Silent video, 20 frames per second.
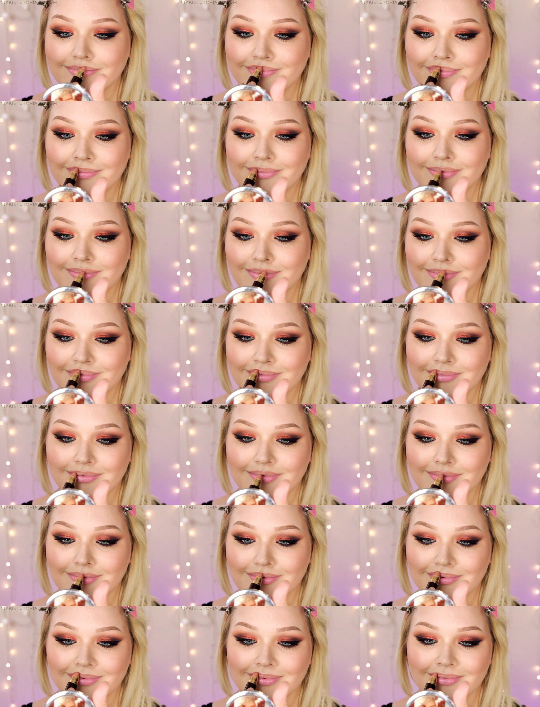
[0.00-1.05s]

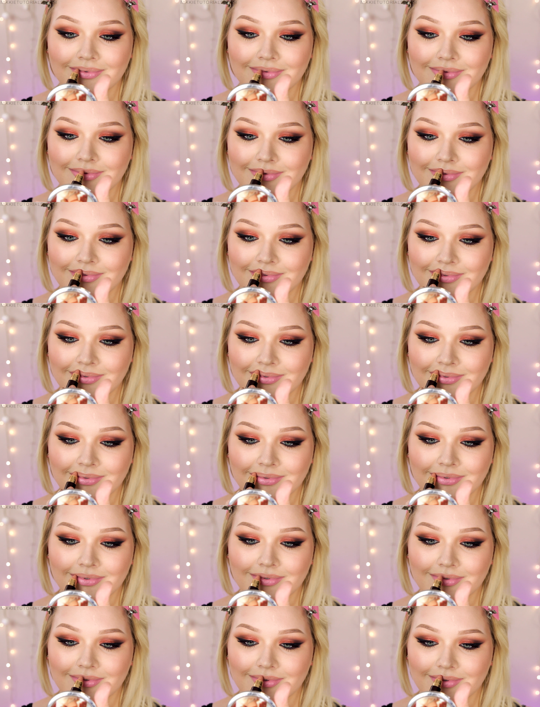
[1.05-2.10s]

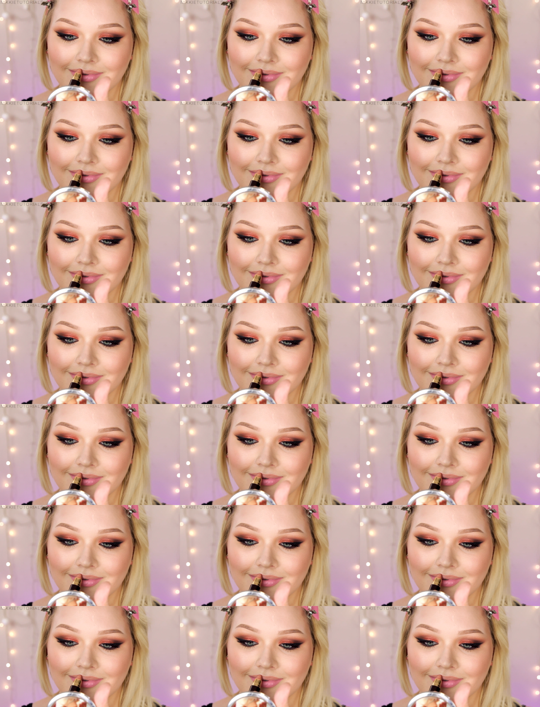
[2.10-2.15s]
(no one is talking)